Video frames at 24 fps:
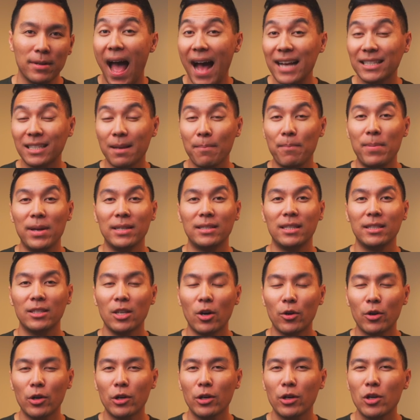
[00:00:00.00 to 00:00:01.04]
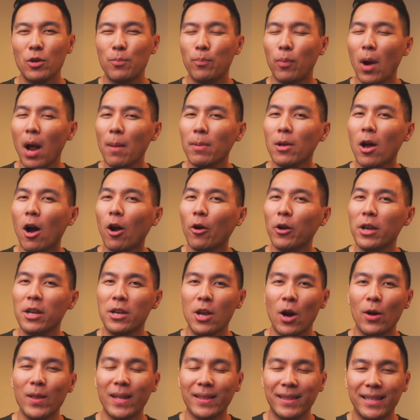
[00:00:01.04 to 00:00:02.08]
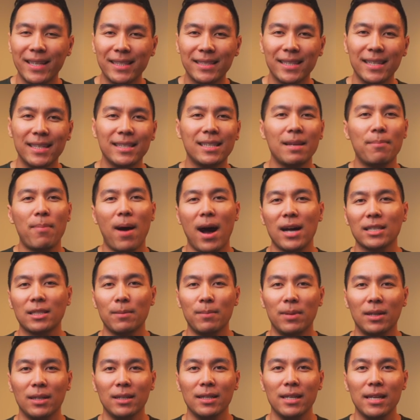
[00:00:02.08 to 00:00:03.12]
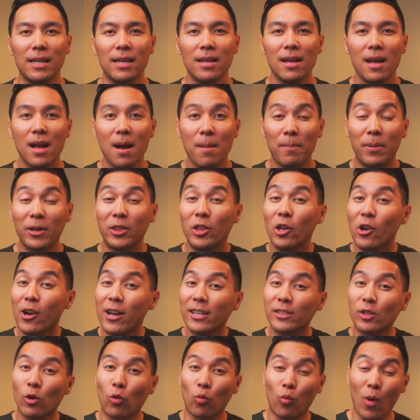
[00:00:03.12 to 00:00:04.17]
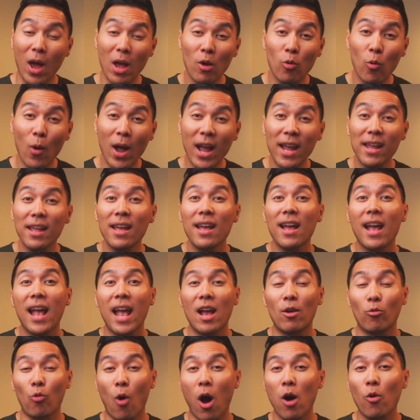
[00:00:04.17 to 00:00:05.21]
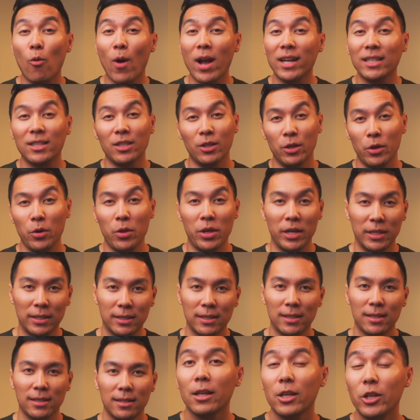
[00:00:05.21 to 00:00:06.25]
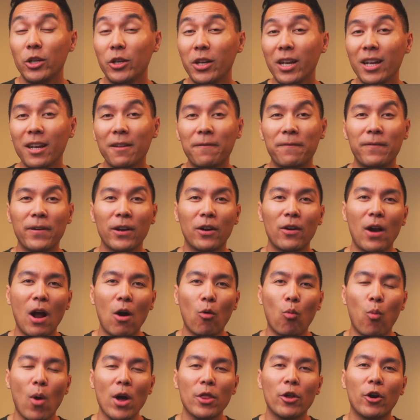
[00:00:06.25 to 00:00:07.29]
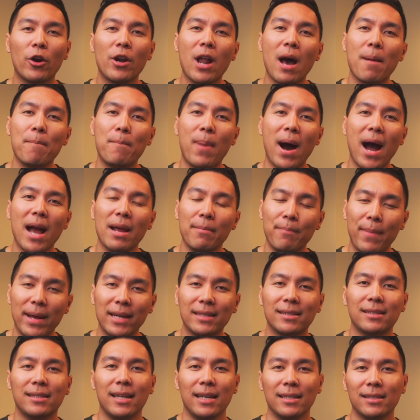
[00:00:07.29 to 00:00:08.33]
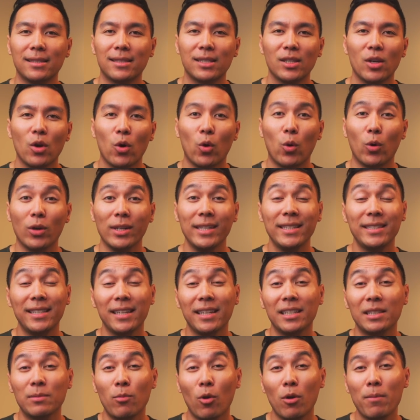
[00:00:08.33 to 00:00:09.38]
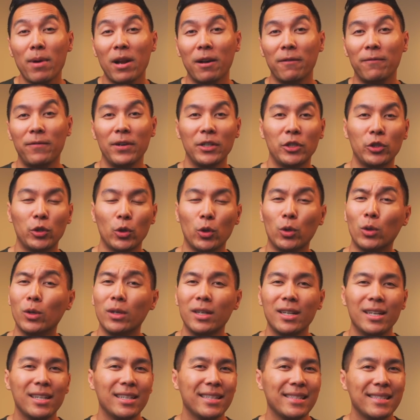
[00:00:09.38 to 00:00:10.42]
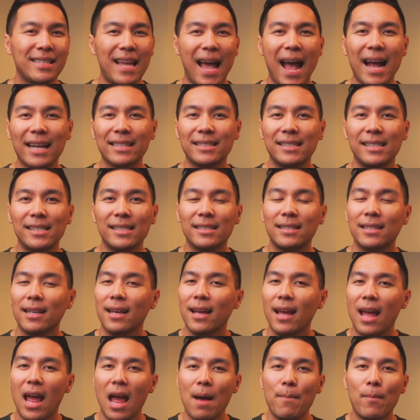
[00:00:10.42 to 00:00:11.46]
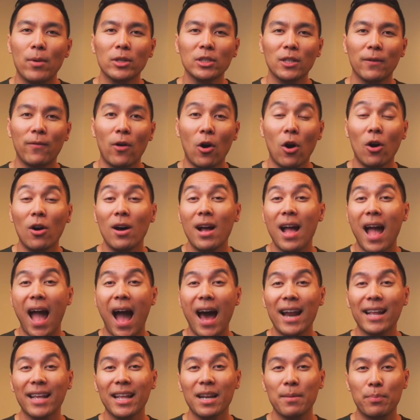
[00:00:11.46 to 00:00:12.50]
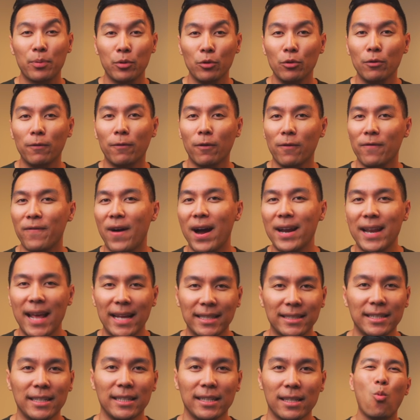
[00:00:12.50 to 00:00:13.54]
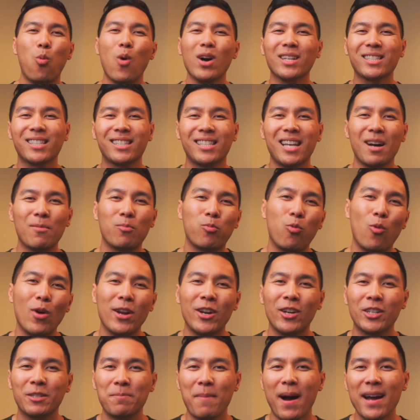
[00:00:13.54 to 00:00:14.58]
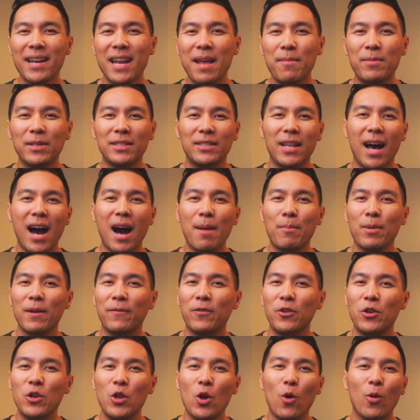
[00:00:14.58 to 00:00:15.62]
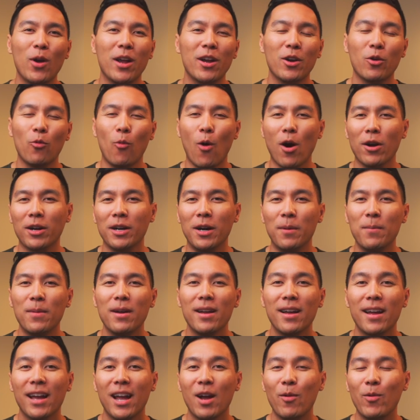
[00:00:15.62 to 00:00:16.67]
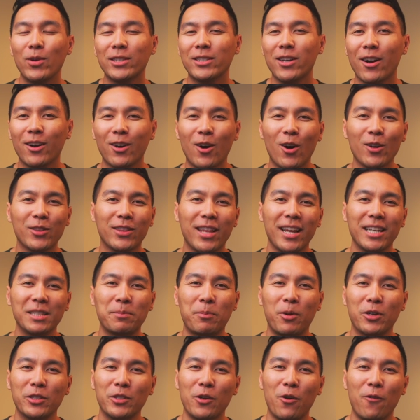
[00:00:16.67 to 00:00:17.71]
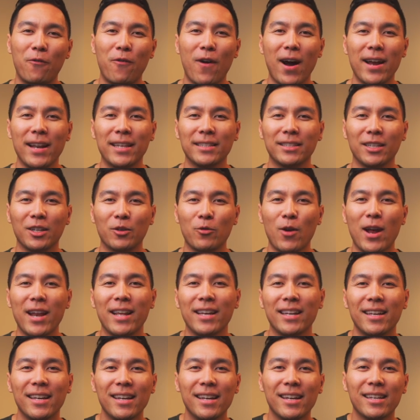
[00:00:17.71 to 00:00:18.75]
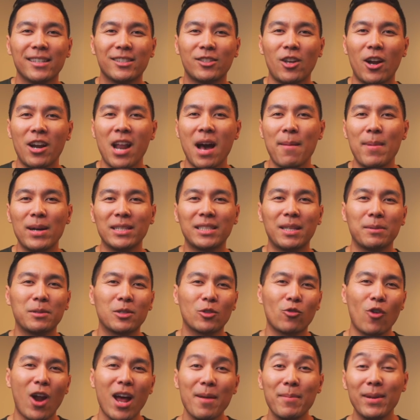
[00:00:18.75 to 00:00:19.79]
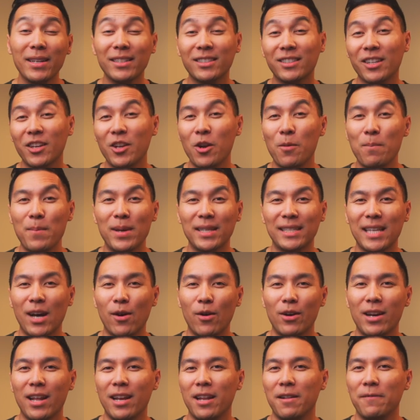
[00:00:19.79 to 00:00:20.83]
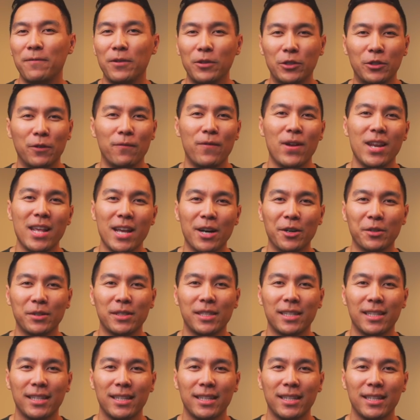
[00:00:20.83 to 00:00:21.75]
As a business owner, you probably already know that this is a possibility, but there is a right way and wrong way to do this. You need to figure out whether or not buying makes sense, or leasing is more beneficial, taxes, and most of all, how to get approved for financing. What's up, winners? My name is Naam. If you're new here, welcome. Here we talk all things personal finance and credit. Start now by subscribing so you don't miss out on any future videos.